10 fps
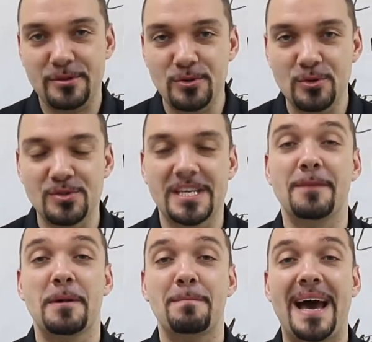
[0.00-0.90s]
Cruz
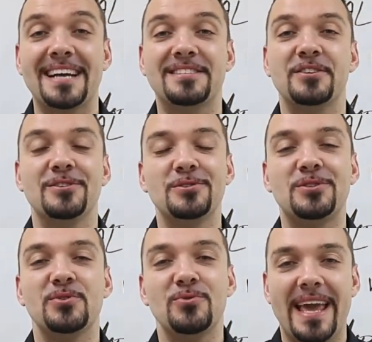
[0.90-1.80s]
coming back to you
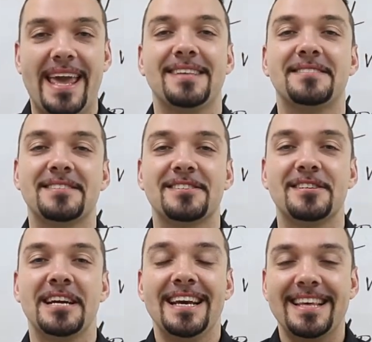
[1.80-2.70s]
to answer